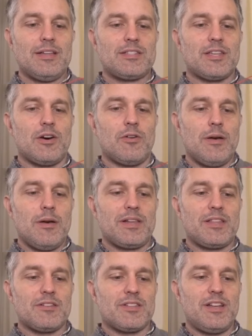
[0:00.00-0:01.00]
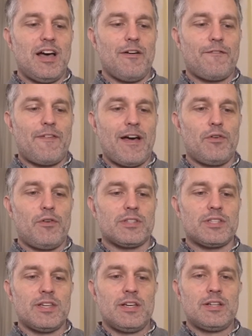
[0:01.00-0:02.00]
So, but if there's enough 5
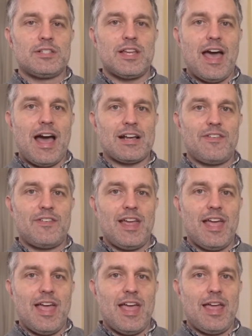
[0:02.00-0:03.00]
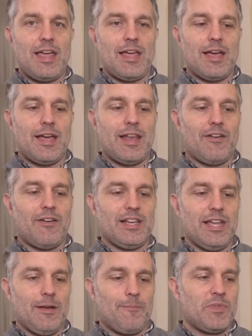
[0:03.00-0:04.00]
volts to activate an
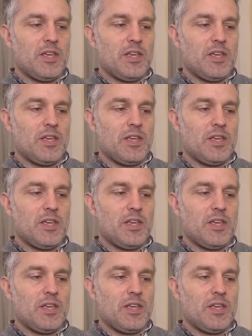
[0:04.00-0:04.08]
LED.